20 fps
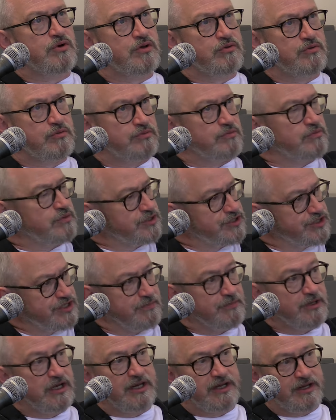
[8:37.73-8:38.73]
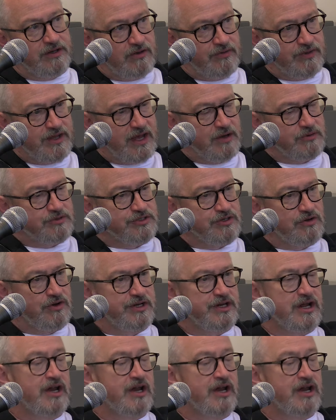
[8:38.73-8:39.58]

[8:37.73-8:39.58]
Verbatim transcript: who was similarly on the outside.